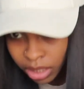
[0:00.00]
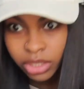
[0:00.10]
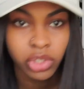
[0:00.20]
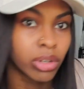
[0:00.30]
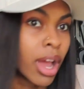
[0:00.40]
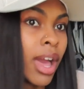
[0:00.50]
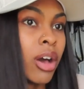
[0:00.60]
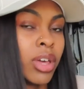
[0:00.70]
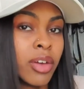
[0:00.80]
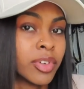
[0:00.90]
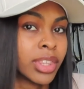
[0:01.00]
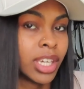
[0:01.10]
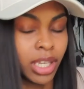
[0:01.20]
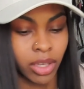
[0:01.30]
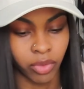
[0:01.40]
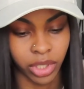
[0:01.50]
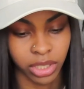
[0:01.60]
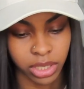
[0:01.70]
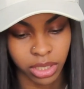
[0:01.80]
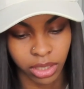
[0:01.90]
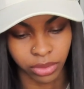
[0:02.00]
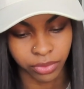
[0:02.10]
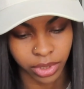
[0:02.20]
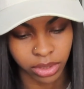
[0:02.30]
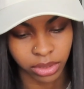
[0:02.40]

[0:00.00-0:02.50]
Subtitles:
try out everything for yourself.